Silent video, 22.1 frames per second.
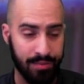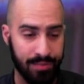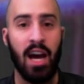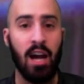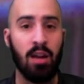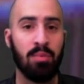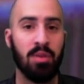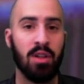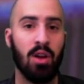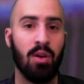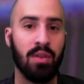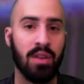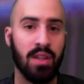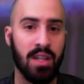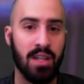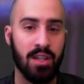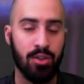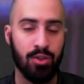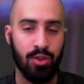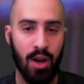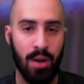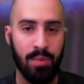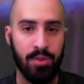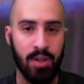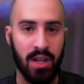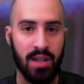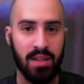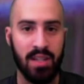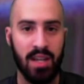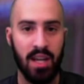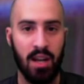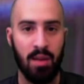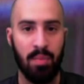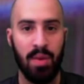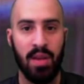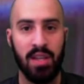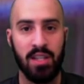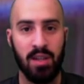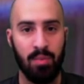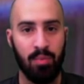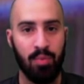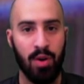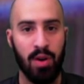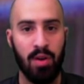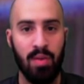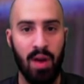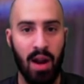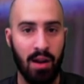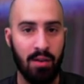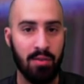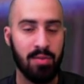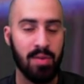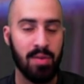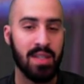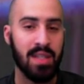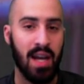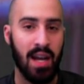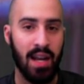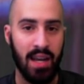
Down below in the description is going to be some prerequisites